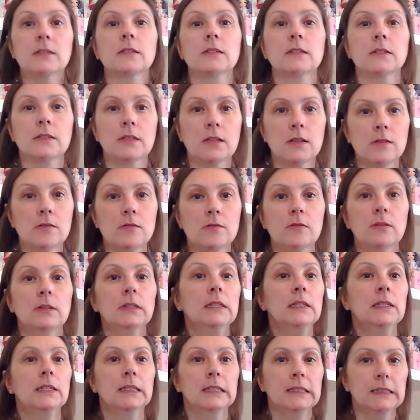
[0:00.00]
So
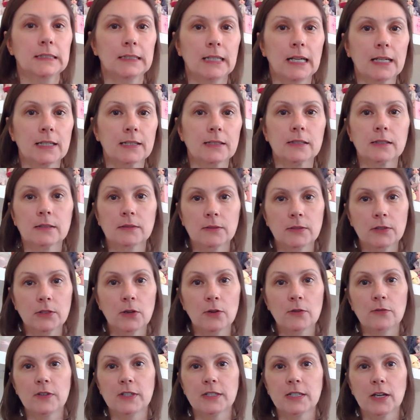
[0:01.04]
yes, no
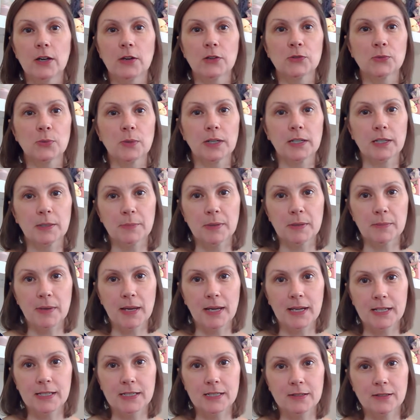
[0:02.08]
videos were going to be
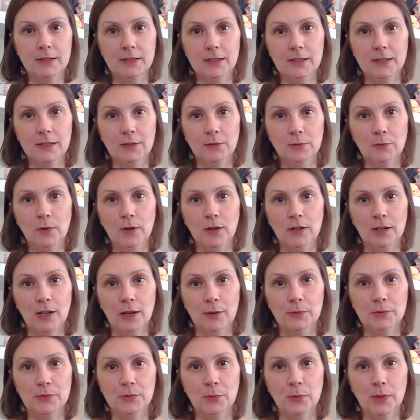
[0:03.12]
made while I
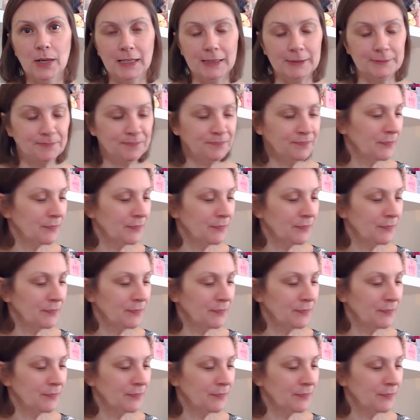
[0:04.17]
was away.